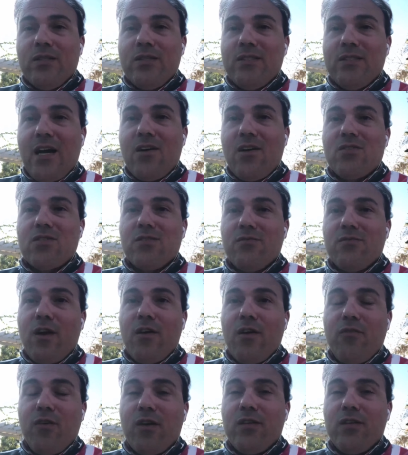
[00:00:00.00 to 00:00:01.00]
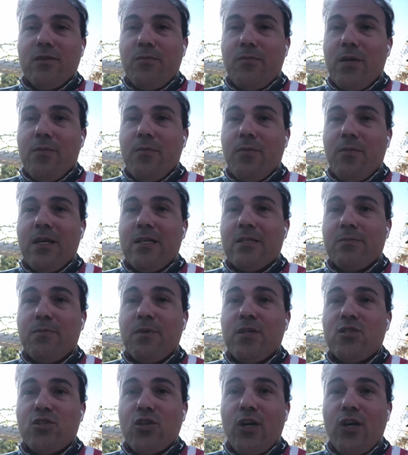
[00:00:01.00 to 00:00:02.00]
1,500 people
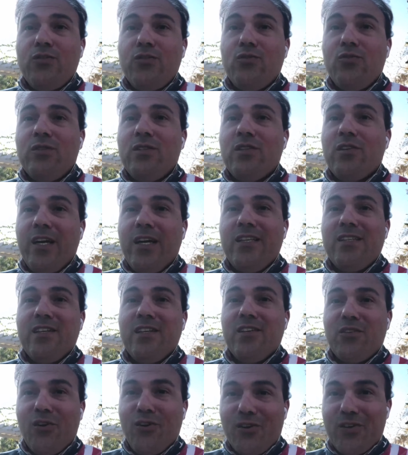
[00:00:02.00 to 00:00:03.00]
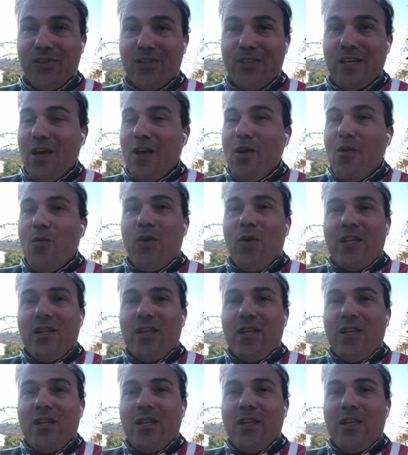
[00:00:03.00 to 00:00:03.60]
has been shot to their head and heart